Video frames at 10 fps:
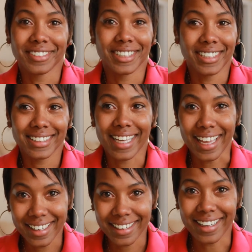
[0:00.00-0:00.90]
She's
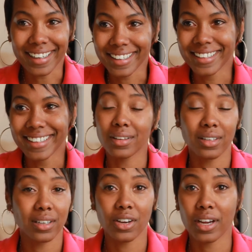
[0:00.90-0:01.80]
Kennedy.
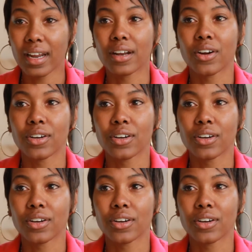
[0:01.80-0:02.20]
Looking at her,